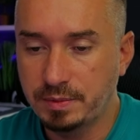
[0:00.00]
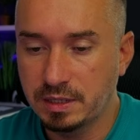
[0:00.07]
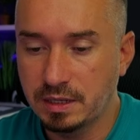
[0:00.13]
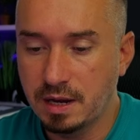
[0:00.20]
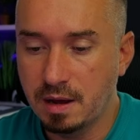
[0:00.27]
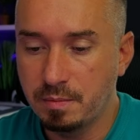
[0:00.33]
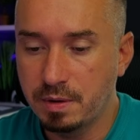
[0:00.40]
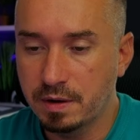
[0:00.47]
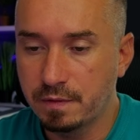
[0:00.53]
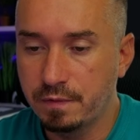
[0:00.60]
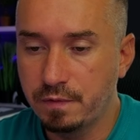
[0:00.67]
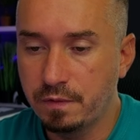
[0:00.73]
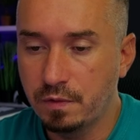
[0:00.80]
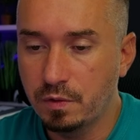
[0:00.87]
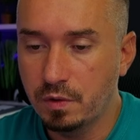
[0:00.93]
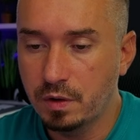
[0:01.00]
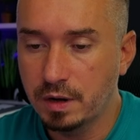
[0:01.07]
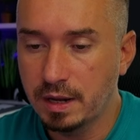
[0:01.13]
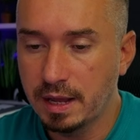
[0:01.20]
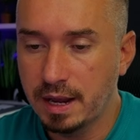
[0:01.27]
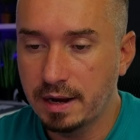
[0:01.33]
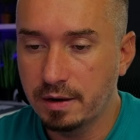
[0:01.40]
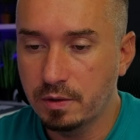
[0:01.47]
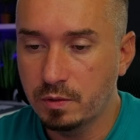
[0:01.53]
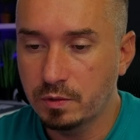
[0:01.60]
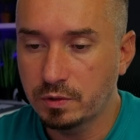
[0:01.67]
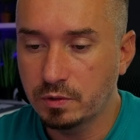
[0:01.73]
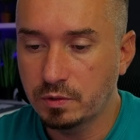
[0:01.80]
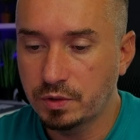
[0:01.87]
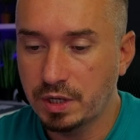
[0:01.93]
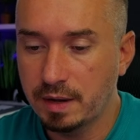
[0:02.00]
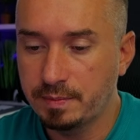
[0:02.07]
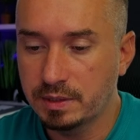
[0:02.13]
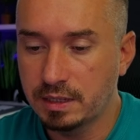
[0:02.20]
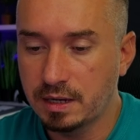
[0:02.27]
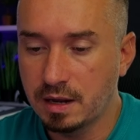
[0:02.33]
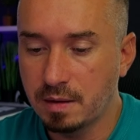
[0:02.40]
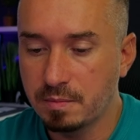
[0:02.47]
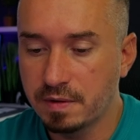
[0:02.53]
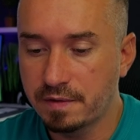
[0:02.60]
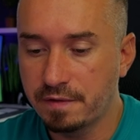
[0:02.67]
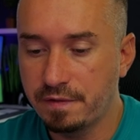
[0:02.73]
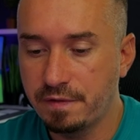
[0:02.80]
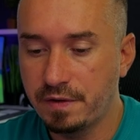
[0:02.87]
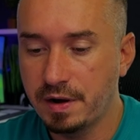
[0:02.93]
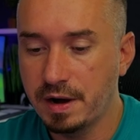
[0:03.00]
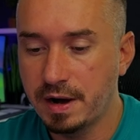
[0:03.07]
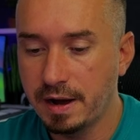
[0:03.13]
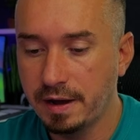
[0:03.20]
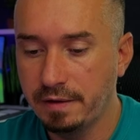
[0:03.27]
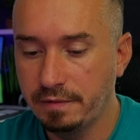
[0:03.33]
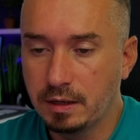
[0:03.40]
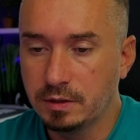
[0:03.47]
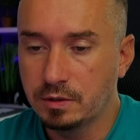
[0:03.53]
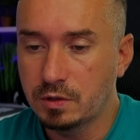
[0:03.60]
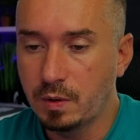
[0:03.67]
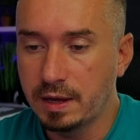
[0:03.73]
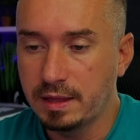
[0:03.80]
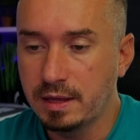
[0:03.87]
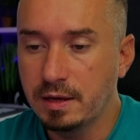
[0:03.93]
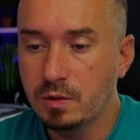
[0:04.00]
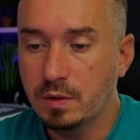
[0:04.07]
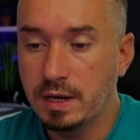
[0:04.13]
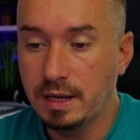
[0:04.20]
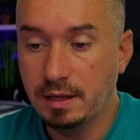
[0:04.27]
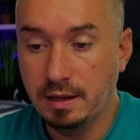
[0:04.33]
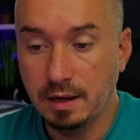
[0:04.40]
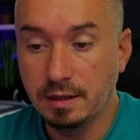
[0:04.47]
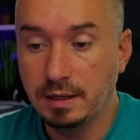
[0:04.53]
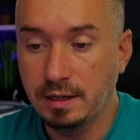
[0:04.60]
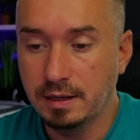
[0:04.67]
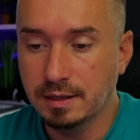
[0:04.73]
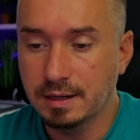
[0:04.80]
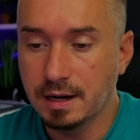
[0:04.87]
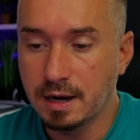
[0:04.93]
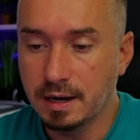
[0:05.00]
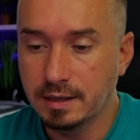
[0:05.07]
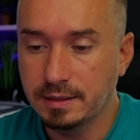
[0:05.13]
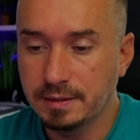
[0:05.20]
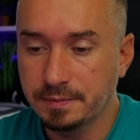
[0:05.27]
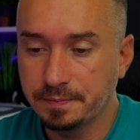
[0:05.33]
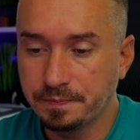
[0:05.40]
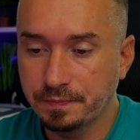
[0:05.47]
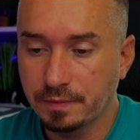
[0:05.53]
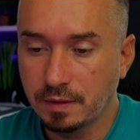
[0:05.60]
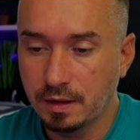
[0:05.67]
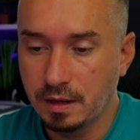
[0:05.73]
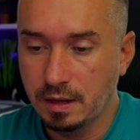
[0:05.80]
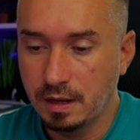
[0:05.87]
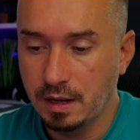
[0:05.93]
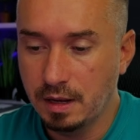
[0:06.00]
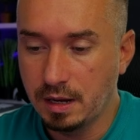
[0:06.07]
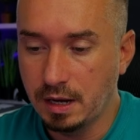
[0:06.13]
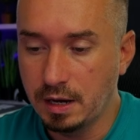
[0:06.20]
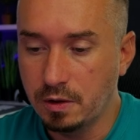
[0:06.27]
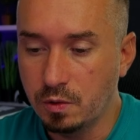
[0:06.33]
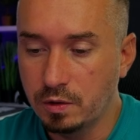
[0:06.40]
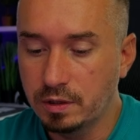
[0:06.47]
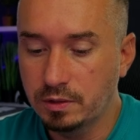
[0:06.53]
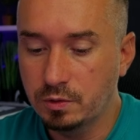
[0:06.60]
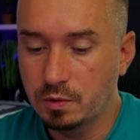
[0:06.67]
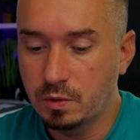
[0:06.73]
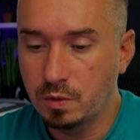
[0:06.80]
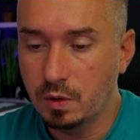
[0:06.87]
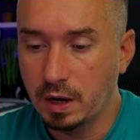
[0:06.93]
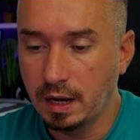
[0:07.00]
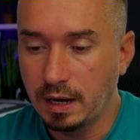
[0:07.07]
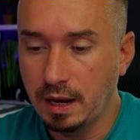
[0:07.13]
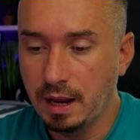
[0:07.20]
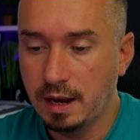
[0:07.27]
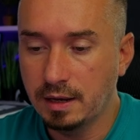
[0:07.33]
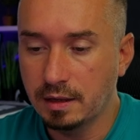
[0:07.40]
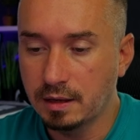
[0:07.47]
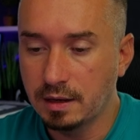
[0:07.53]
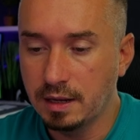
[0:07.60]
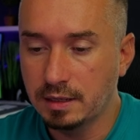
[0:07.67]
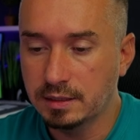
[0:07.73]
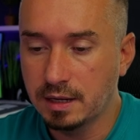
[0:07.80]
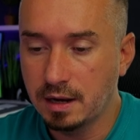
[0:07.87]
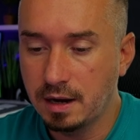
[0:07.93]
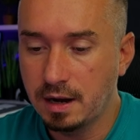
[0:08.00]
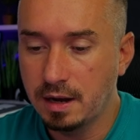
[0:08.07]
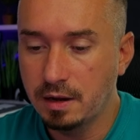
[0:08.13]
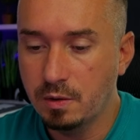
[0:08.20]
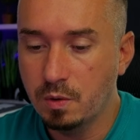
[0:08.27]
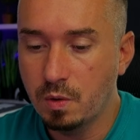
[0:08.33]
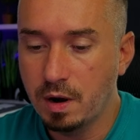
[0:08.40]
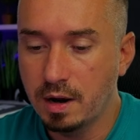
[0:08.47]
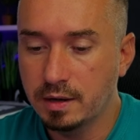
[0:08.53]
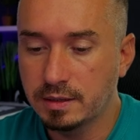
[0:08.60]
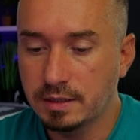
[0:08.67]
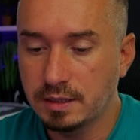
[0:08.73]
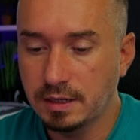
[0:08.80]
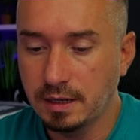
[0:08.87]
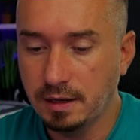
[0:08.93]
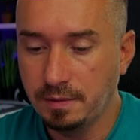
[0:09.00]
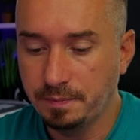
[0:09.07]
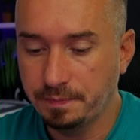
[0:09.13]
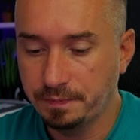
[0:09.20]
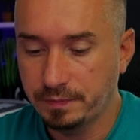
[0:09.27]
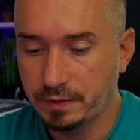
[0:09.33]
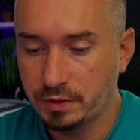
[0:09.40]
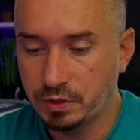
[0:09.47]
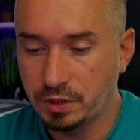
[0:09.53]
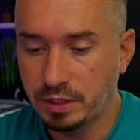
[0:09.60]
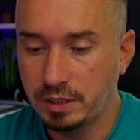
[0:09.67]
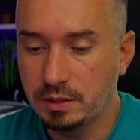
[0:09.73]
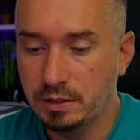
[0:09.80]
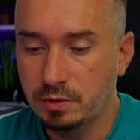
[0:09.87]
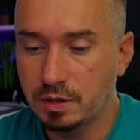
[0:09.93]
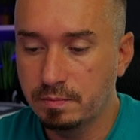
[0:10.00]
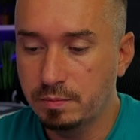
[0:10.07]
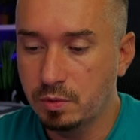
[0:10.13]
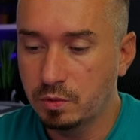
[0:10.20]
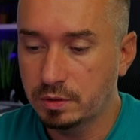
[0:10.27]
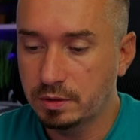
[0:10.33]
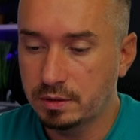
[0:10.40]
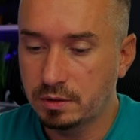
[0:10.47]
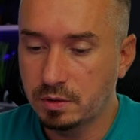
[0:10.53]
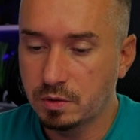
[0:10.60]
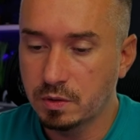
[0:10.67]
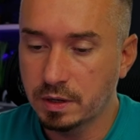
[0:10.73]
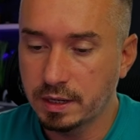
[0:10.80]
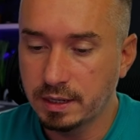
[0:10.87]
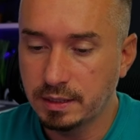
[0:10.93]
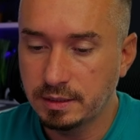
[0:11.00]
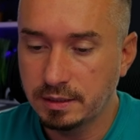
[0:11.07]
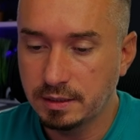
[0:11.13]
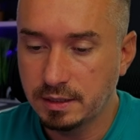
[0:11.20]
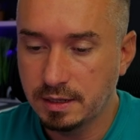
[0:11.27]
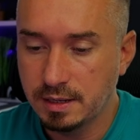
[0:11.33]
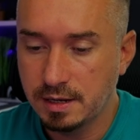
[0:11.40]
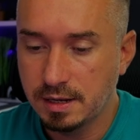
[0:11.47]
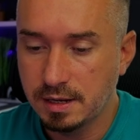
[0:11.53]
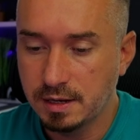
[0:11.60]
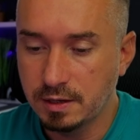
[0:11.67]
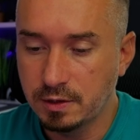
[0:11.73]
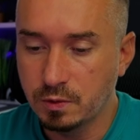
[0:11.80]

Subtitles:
number 4 and also chapter number 5. So I think you get the idea, guys. In order to create these high quality children book stories, you